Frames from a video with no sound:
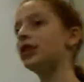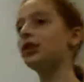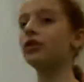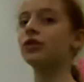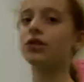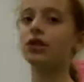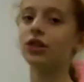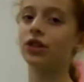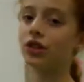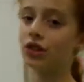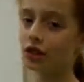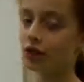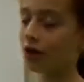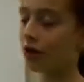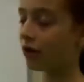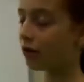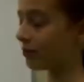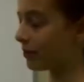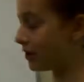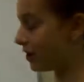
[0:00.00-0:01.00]
to use the
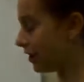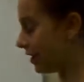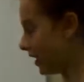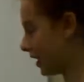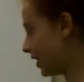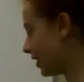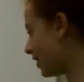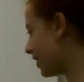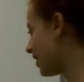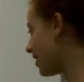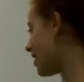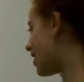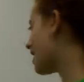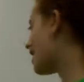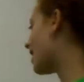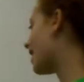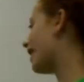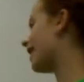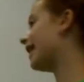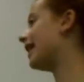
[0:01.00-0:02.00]
sewing machine,
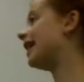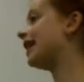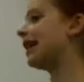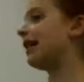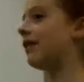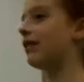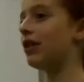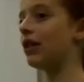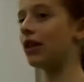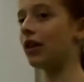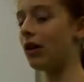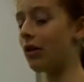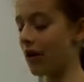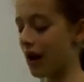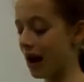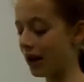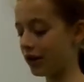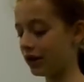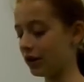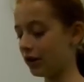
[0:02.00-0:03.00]
I didn't even know
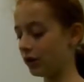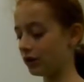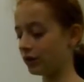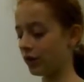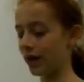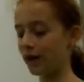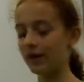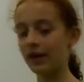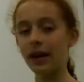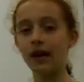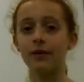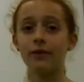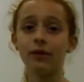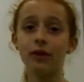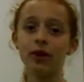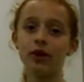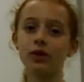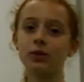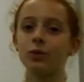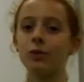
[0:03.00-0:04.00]
how to use one. I never
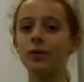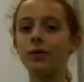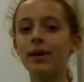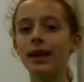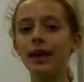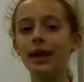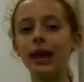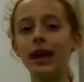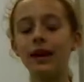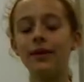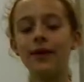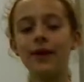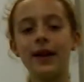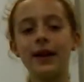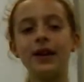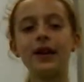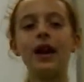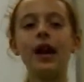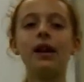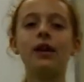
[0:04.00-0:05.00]
used one in my life.
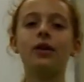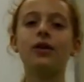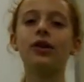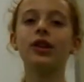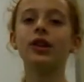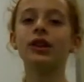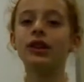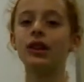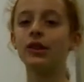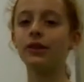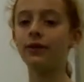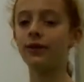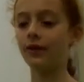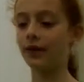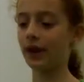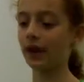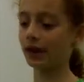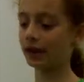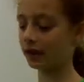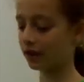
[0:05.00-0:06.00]
I, would only done
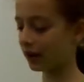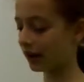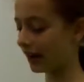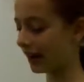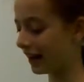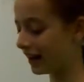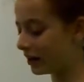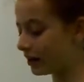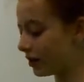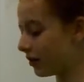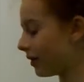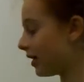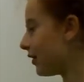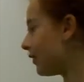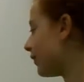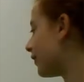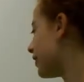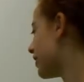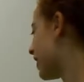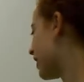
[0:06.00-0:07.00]
a hand sewing a
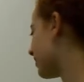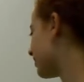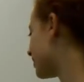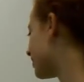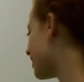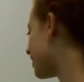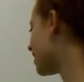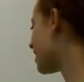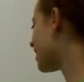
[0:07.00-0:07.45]
few times,